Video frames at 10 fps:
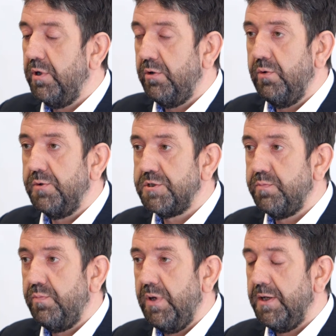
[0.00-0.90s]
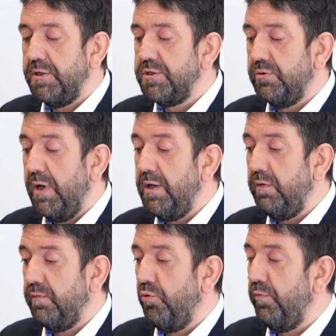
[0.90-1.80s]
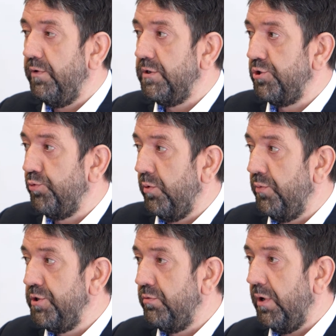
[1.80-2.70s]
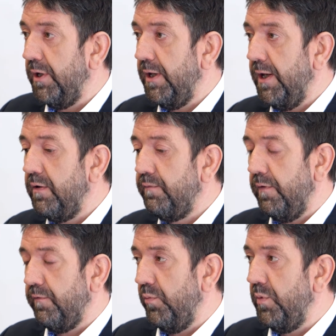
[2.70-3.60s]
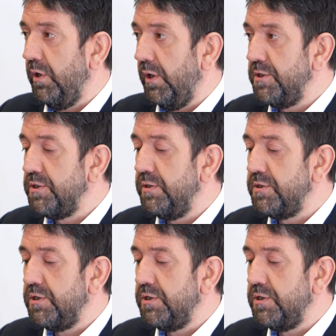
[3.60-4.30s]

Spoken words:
Of course, patent or any form of intellectual property right can effectively be licensed